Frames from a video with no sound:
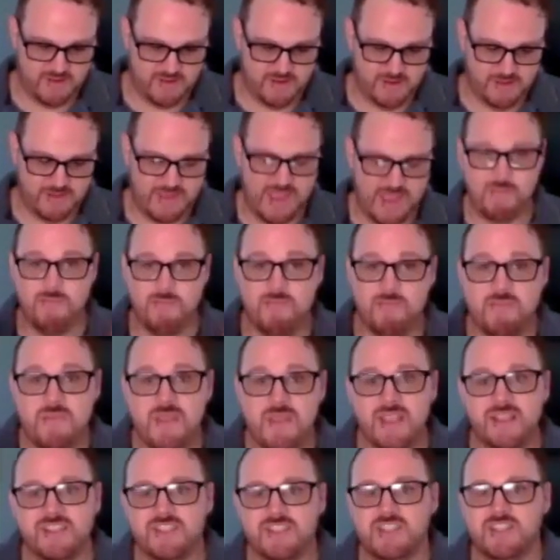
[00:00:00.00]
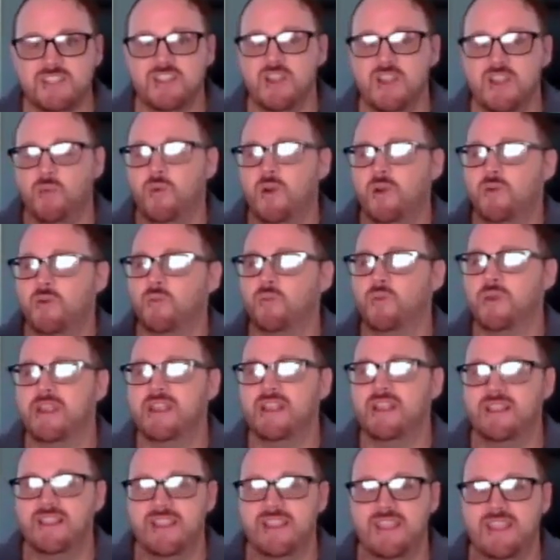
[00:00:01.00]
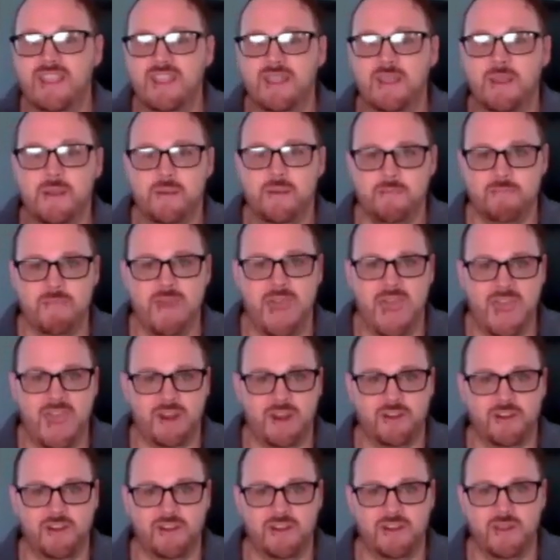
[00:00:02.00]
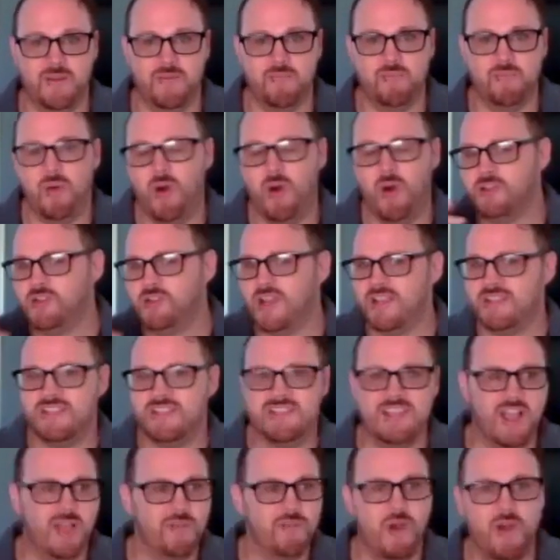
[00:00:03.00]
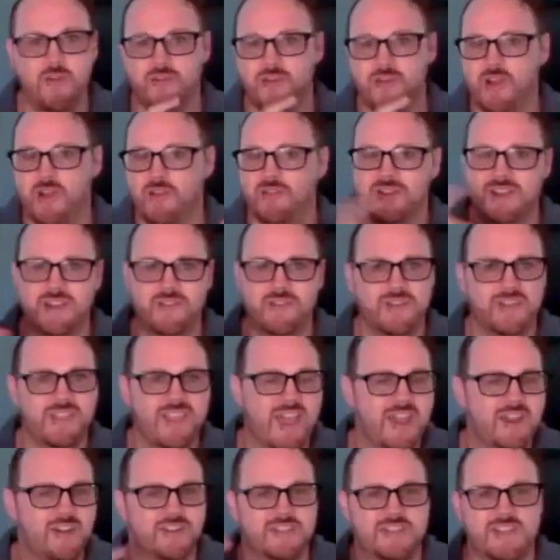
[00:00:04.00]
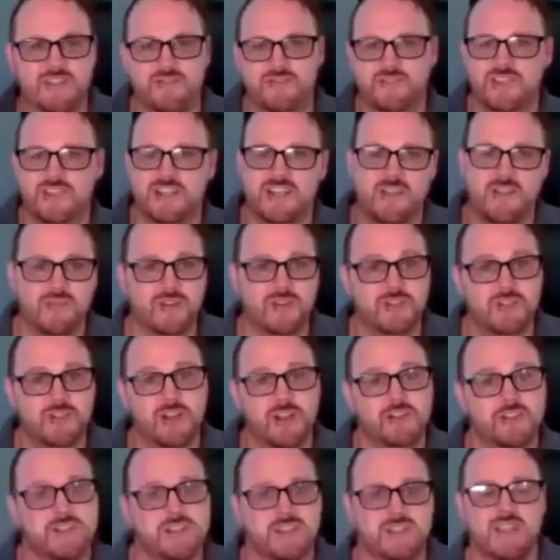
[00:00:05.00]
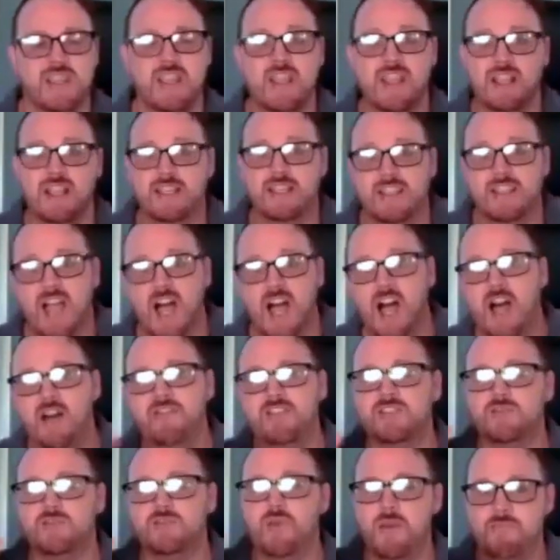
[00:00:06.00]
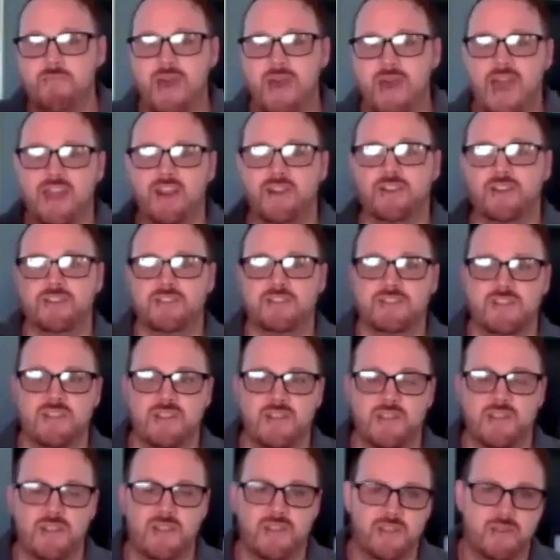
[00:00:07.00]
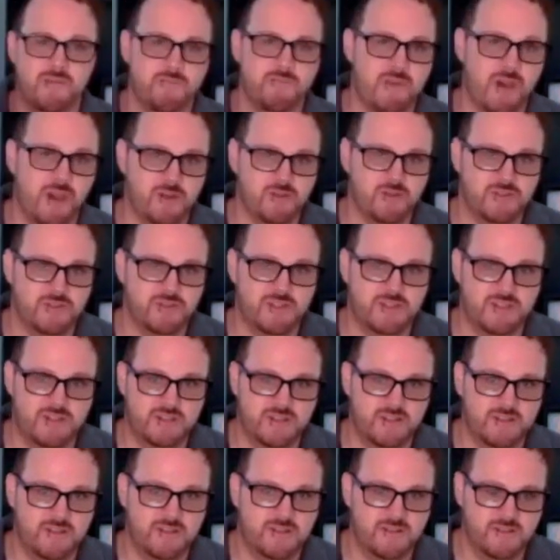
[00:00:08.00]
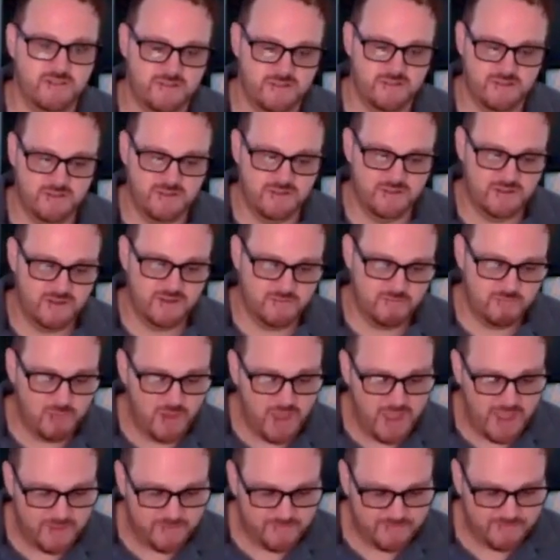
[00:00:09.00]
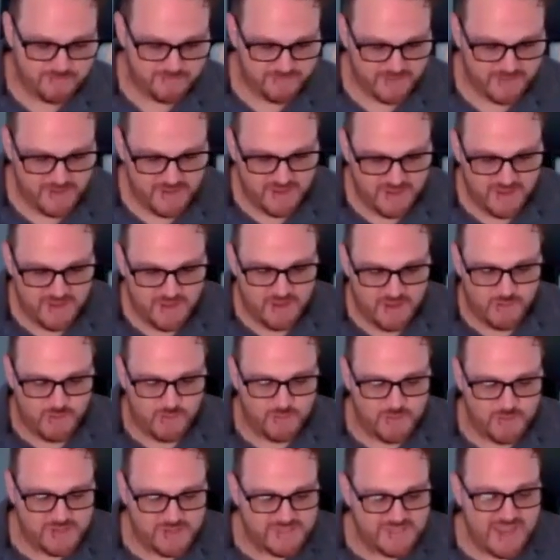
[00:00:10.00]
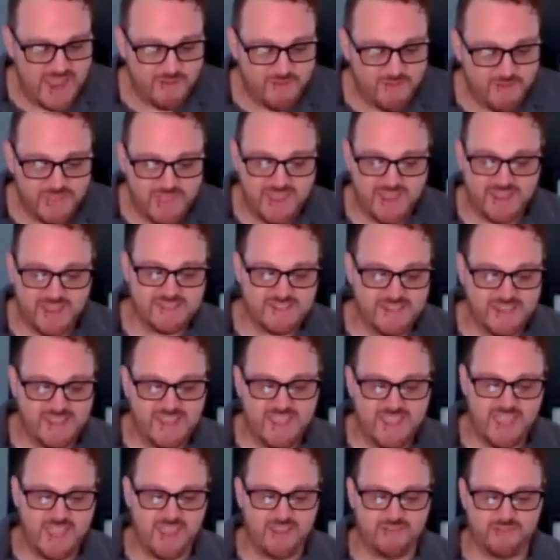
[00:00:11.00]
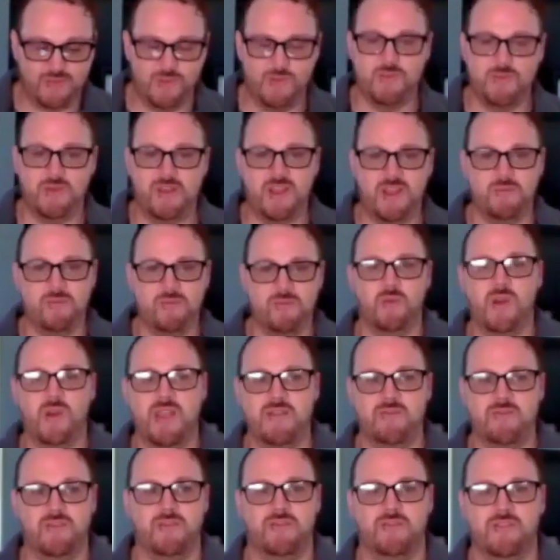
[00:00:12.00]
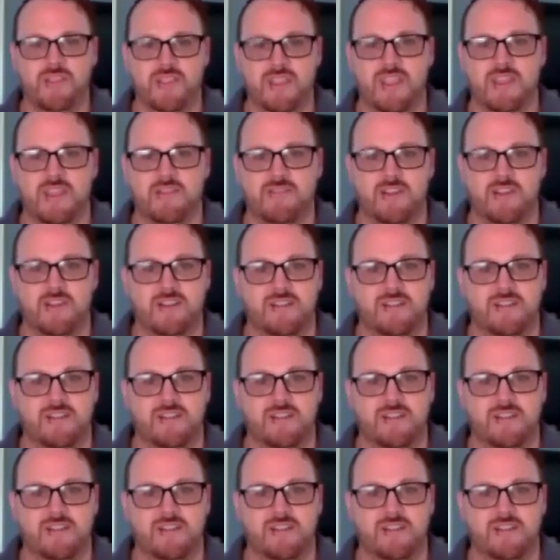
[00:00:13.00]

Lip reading: They missed what really mattered. Paul tries to tell them over and over, different letters to different churches, love is what matters the most. But when we see everything as a gift, we become grateful for the giver.